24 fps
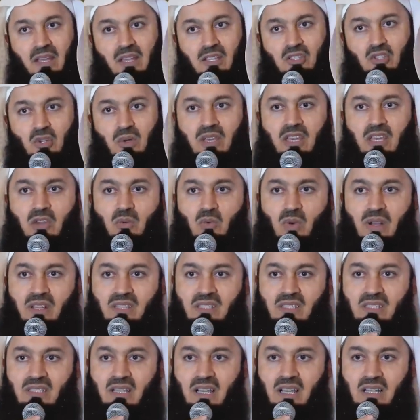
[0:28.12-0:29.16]
So He
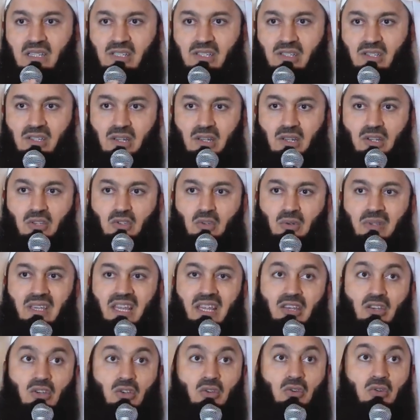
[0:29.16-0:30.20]
wants us to
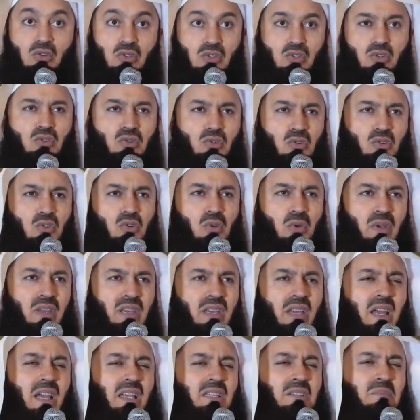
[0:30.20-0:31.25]
get used to
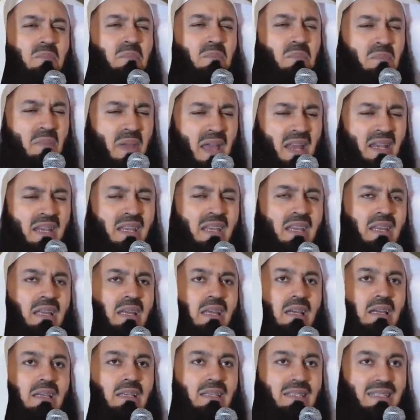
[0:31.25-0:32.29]
doing as
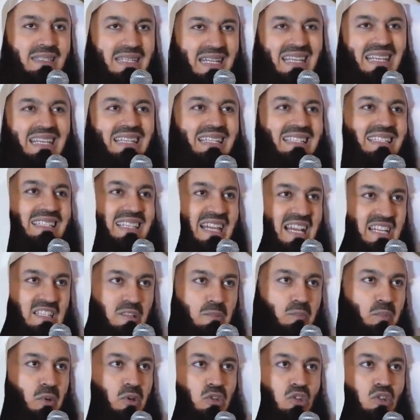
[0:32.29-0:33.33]
many deeds as
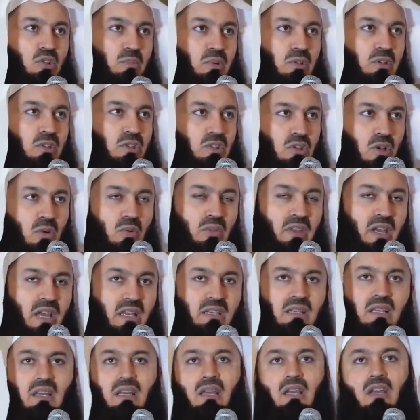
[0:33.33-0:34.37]
possible so
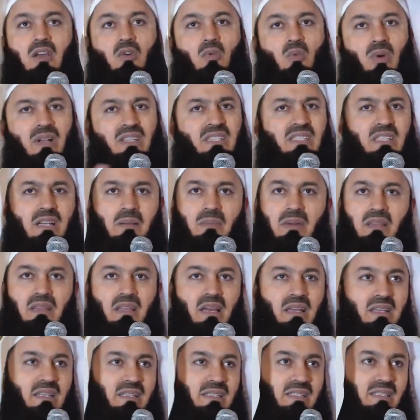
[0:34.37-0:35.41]
that once
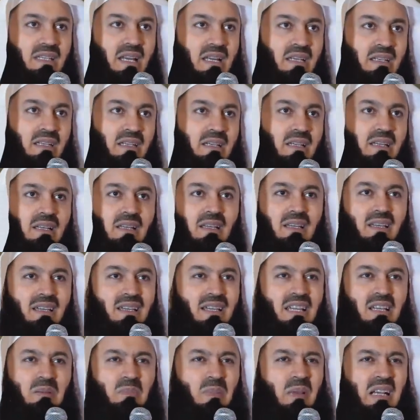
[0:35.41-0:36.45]
Ramadan is done,
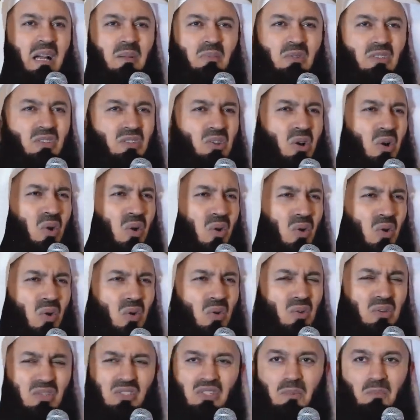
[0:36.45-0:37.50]
it becomes
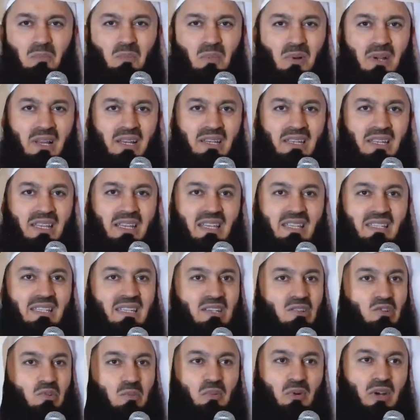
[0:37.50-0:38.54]
so simple and
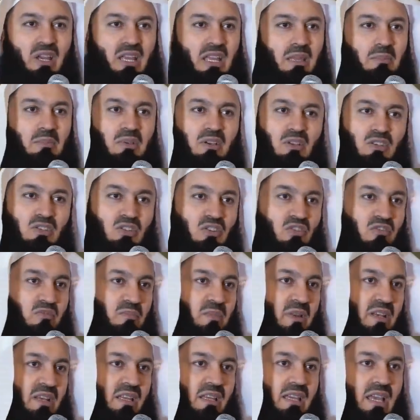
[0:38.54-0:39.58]
easy to pray because you've
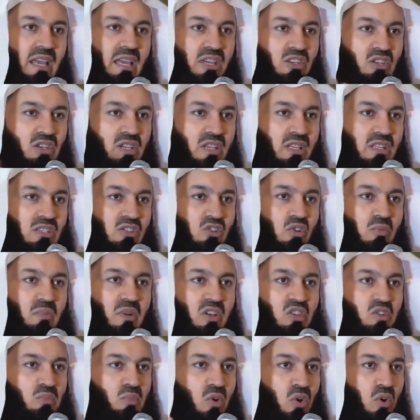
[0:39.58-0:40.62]
been engaging in so
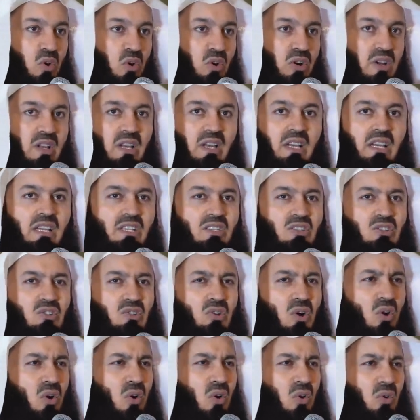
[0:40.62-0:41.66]
much more. It's
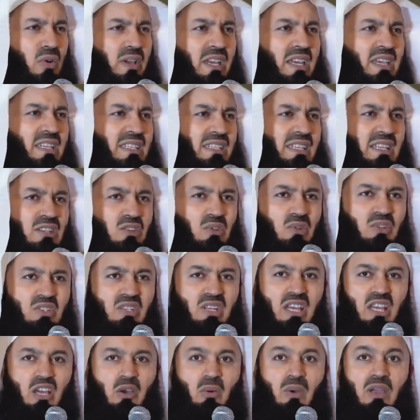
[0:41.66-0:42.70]
so easy to
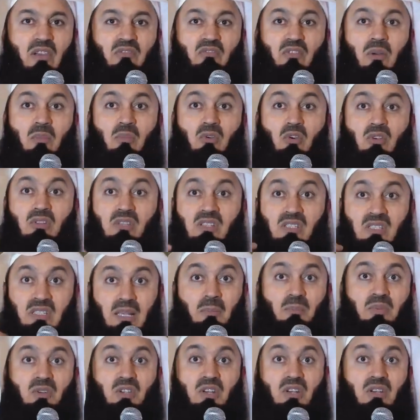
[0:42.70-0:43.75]
stay away from
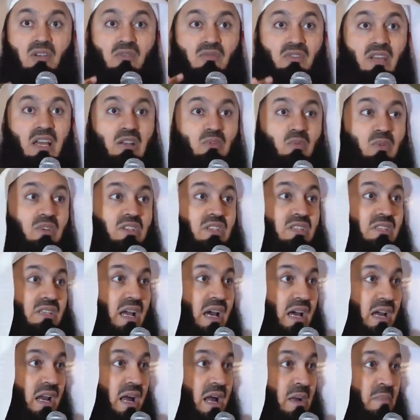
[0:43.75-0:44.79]
consumption of that which is
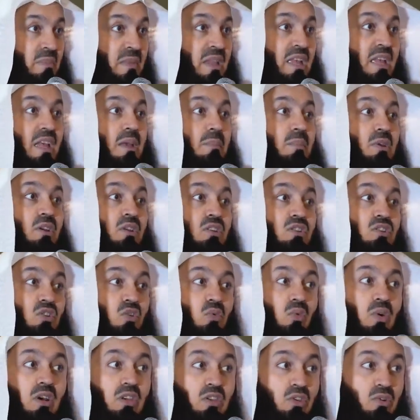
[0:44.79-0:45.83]
haram because
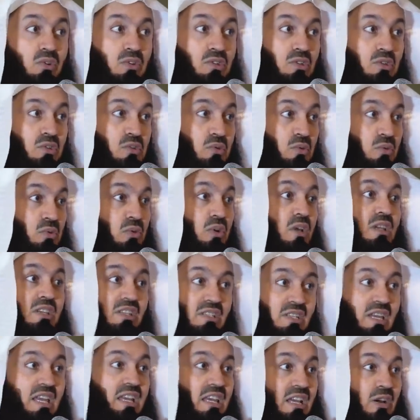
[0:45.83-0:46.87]
you were used to
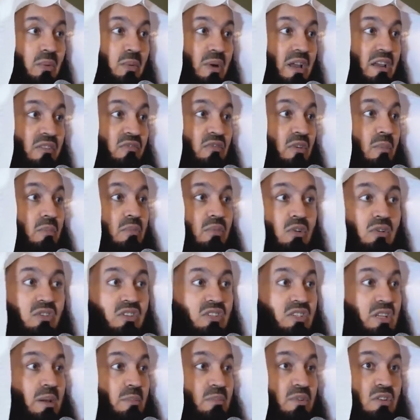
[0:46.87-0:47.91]
staying away from
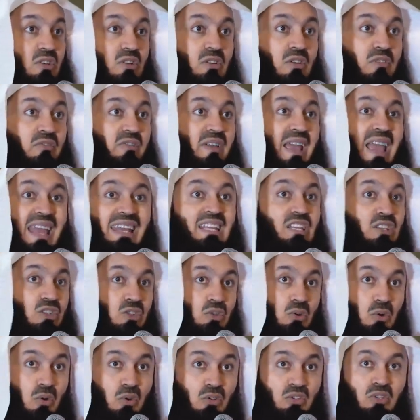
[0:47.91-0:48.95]
consumption of any
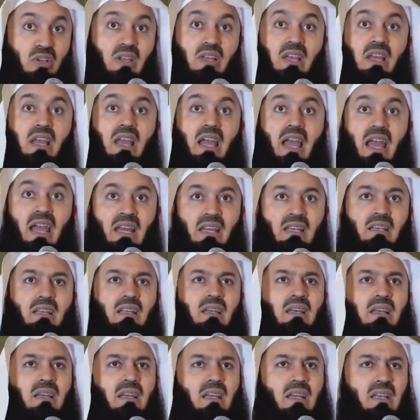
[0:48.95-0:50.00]
sort.
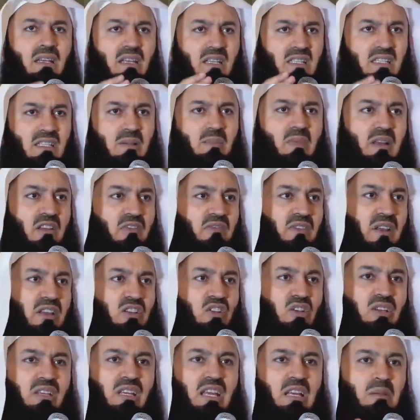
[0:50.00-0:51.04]
And in a similar
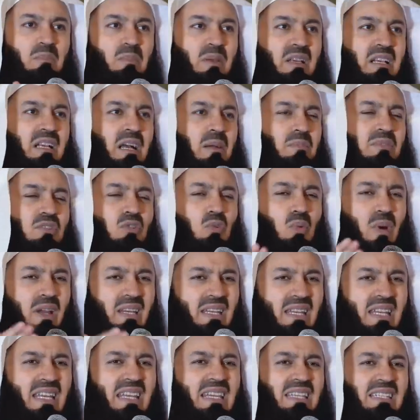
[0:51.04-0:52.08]
fashion, it becomes
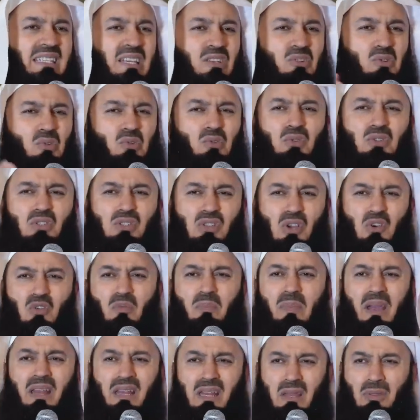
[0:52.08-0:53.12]
quite easy to do
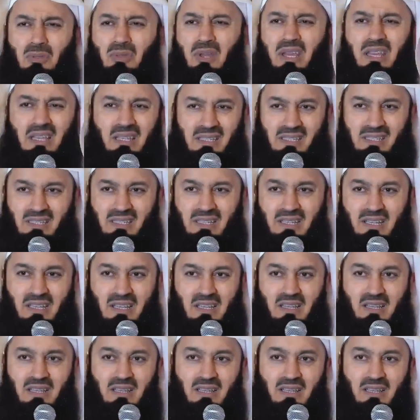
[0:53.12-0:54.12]
so many things.